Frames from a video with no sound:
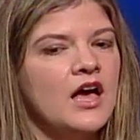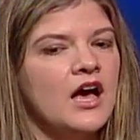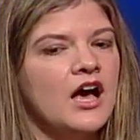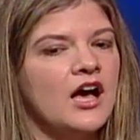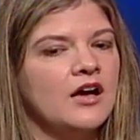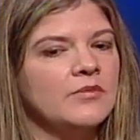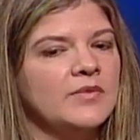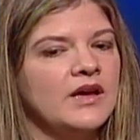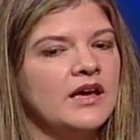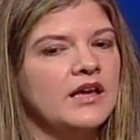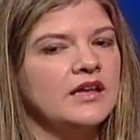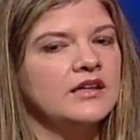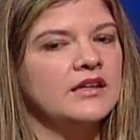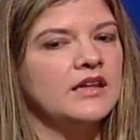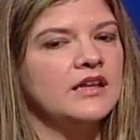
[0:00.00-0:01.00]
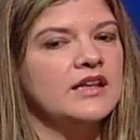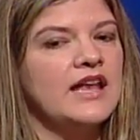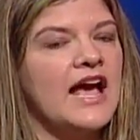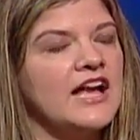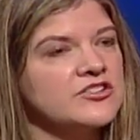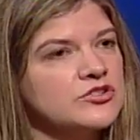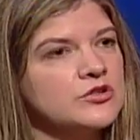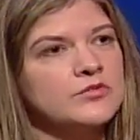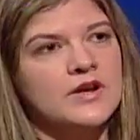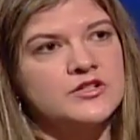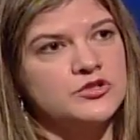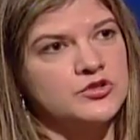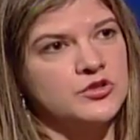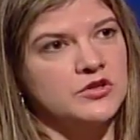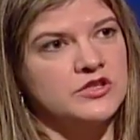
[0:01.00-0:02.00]
A National
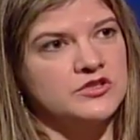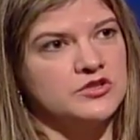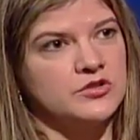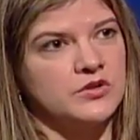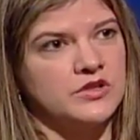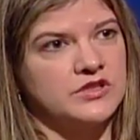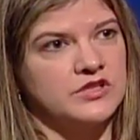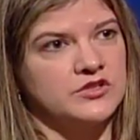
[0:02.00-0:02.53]
Register Historic